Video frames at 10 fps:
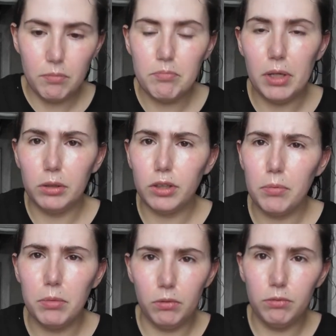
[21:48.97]

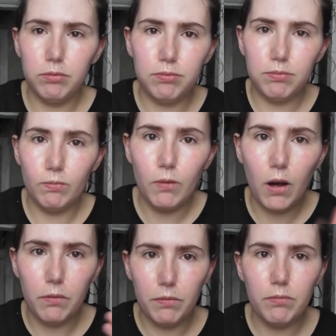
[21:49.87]
build-up
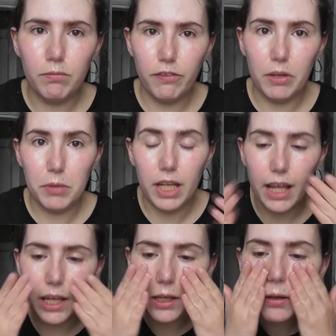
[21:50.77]
of vitamin
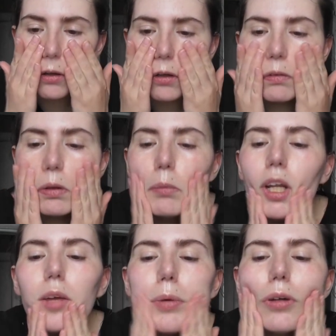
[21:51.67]
A
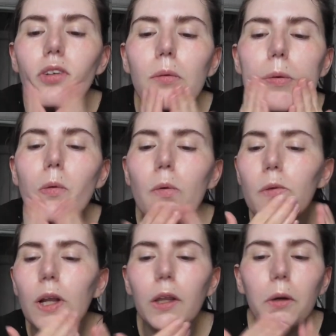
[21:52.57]
builds up
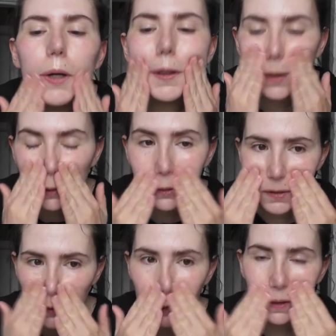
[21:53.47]
really quickly in the
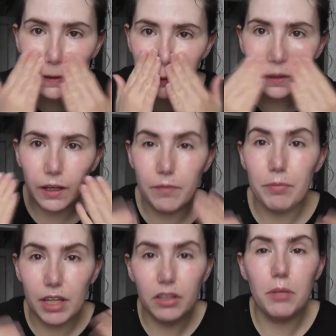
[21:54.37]
skin,
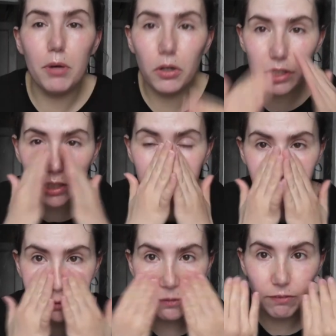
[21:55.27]
in the body,
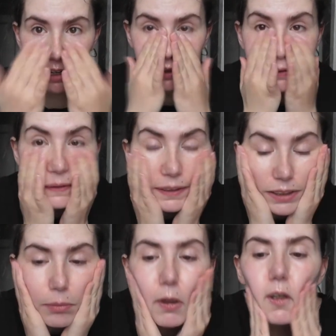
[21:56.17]
or very easily in
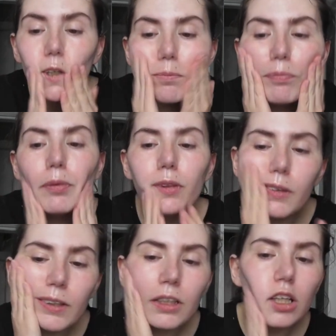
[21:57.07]
the body.
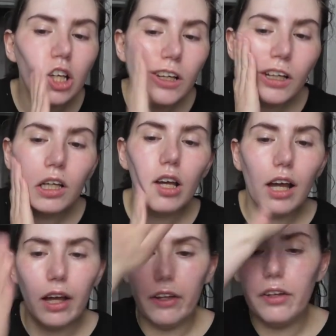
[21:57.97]

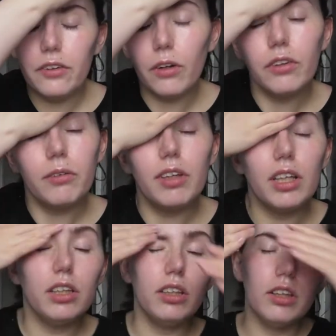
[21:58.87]
And it's not
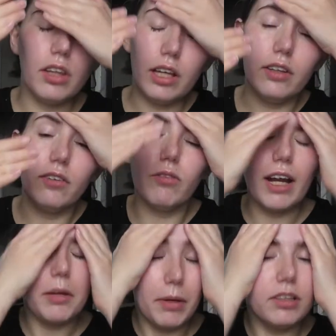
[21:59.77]
something that is
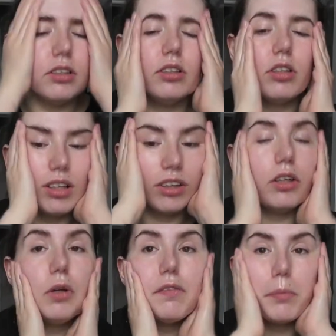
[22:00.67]
recommended that
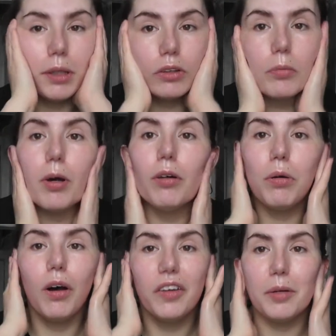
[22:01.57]
you have a build-up of
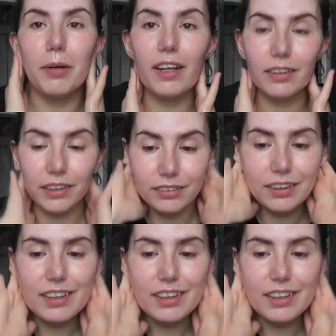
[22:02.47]
while you're pregnant.